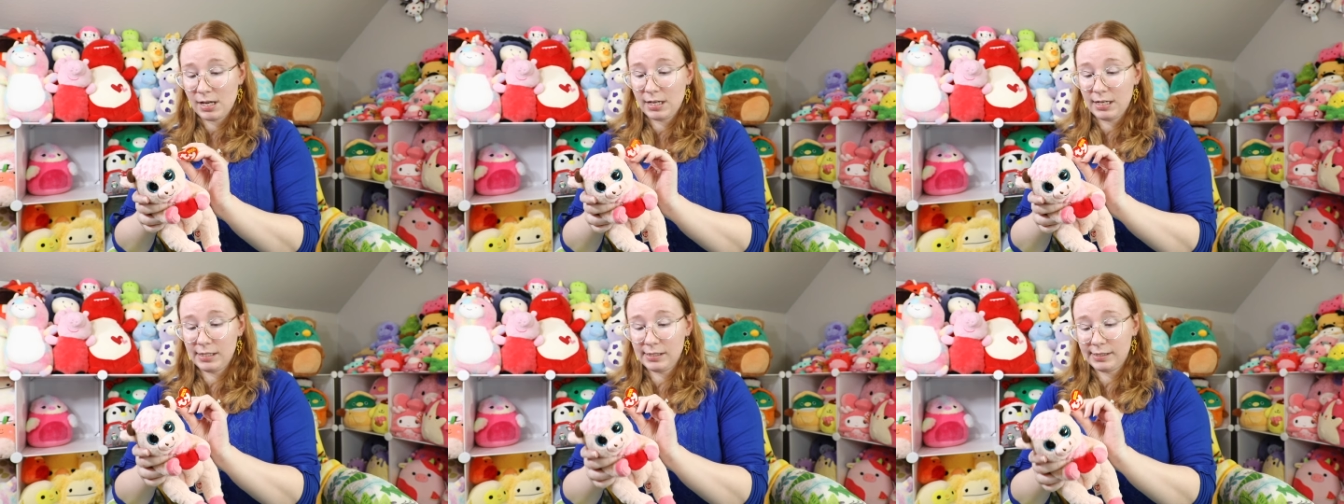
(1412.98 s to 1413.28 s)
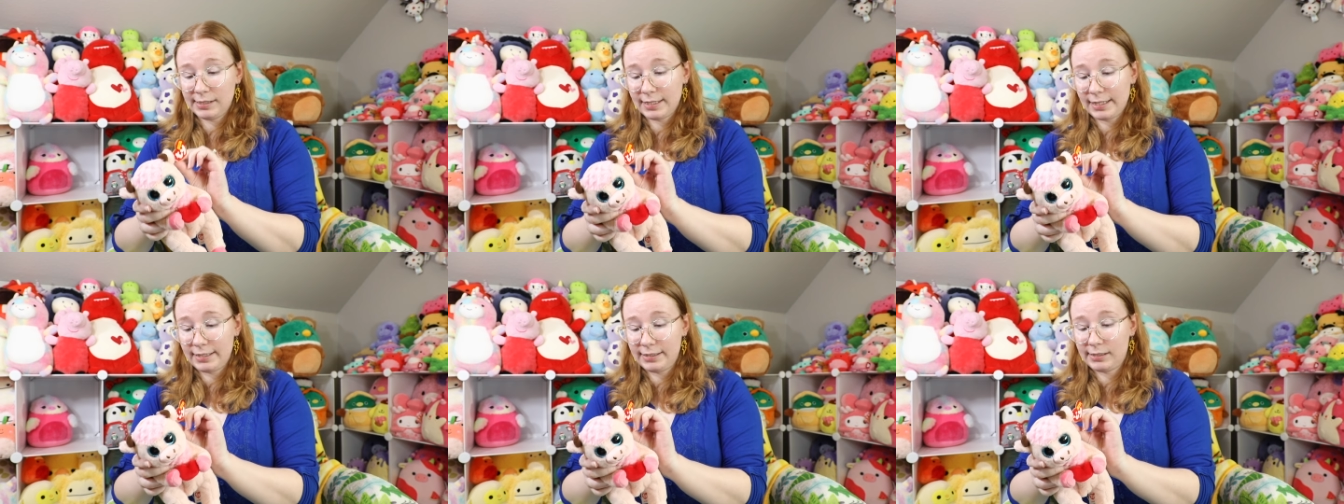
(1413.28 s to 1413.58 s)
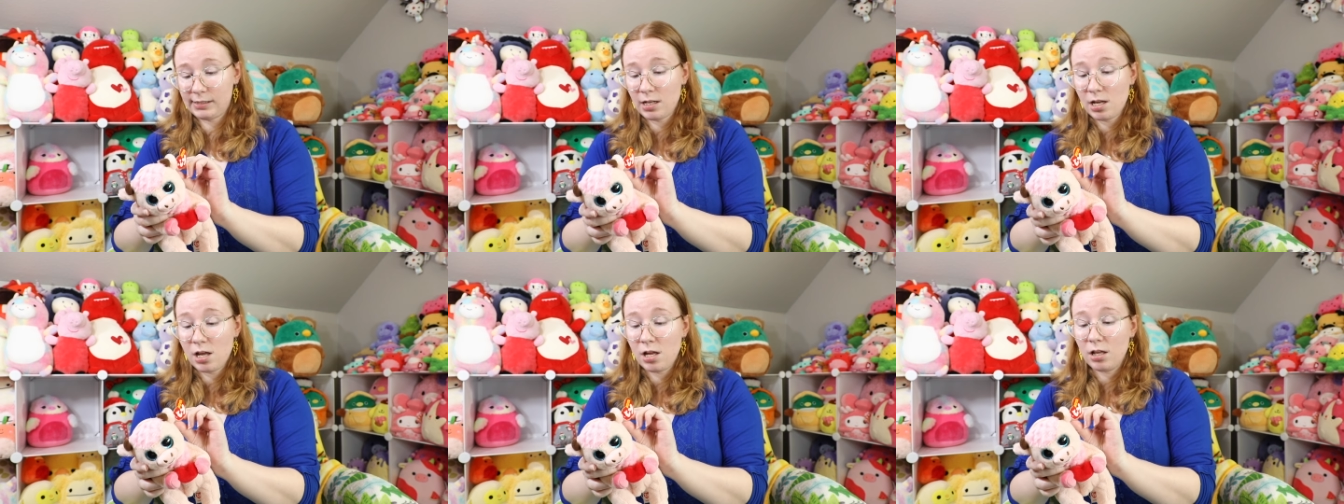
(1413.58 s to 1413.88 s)
It
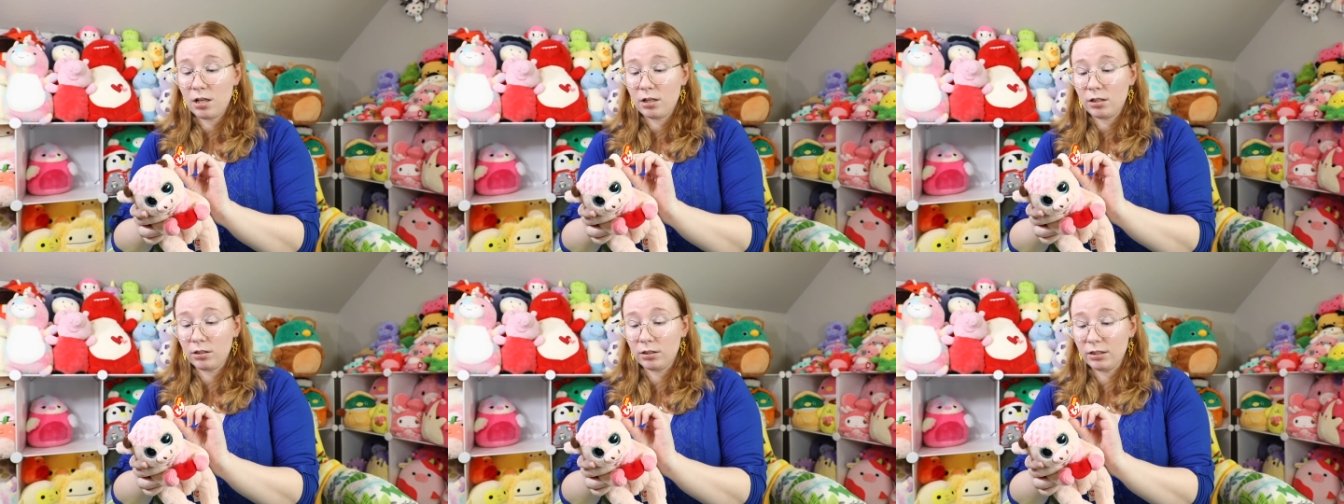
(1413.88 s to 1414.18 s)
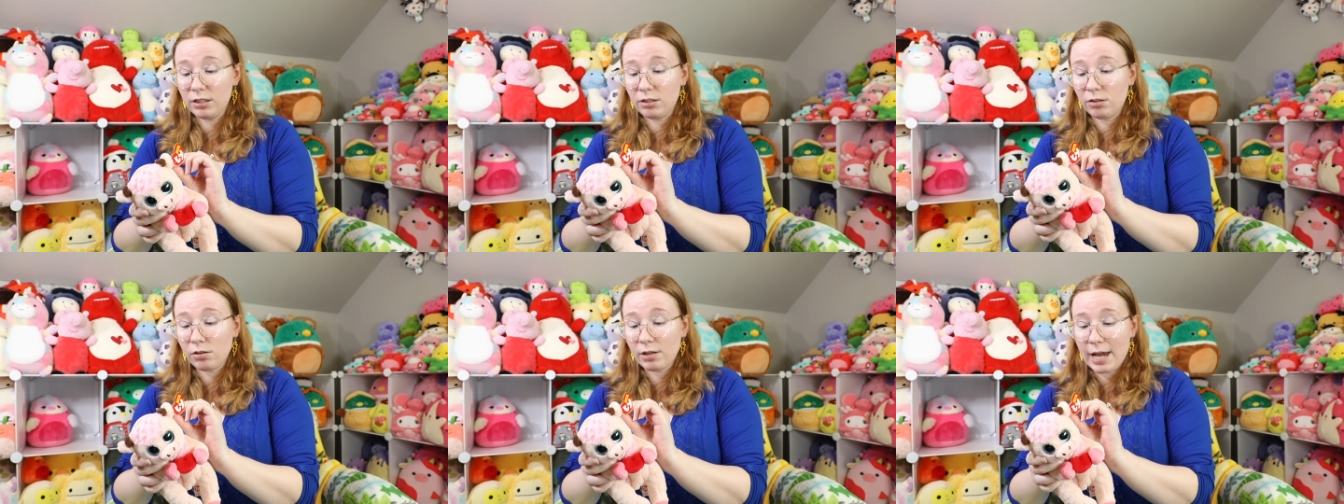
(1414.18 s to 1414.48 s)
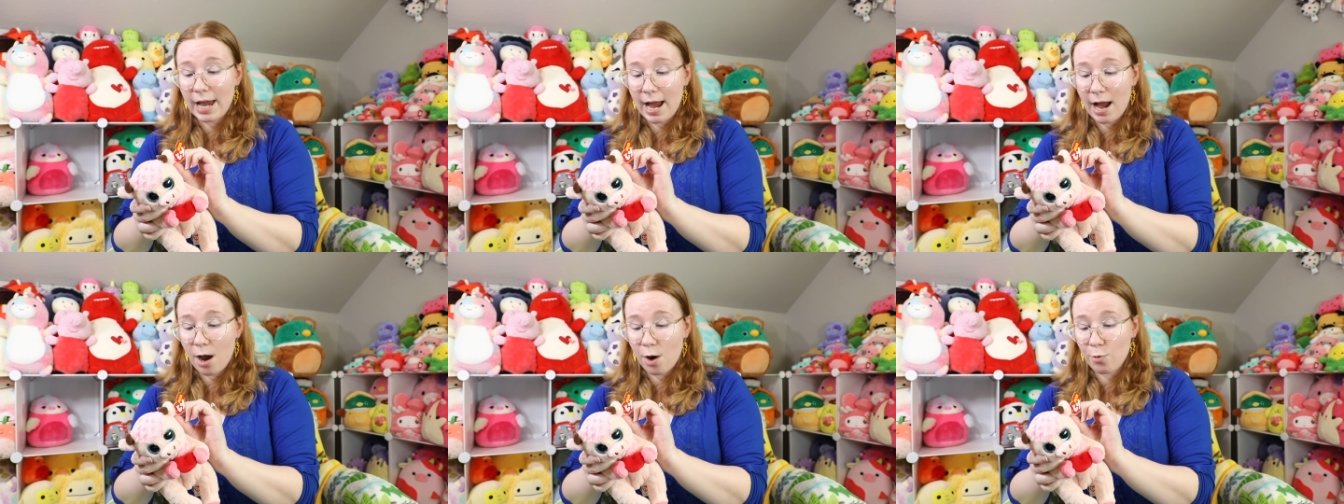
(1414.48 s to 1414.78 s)
says, "Little
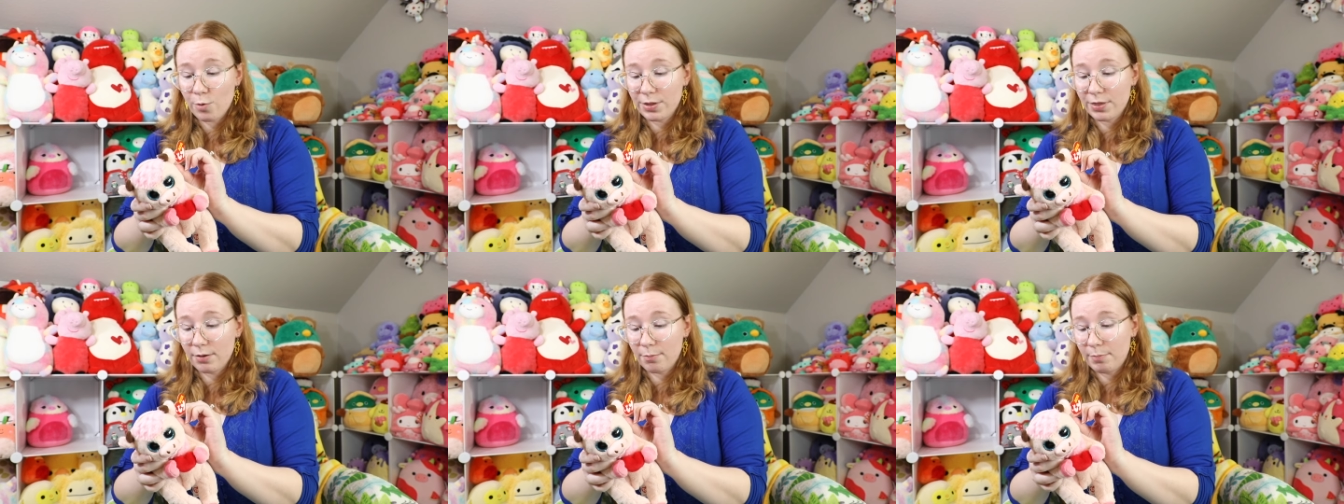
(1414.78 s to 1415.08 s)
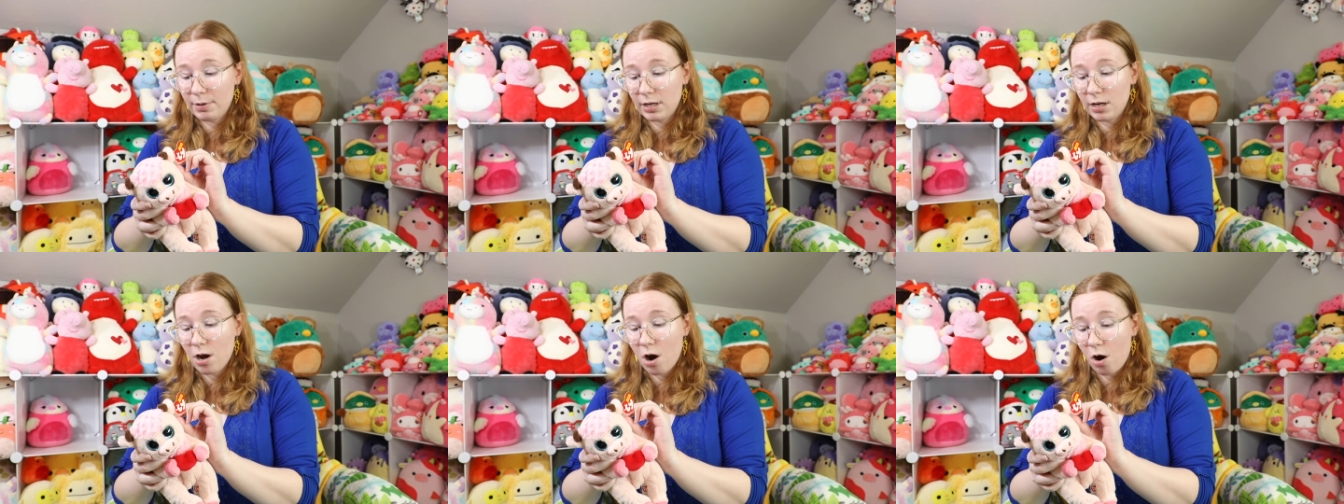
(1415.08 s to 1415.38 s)
cow with a big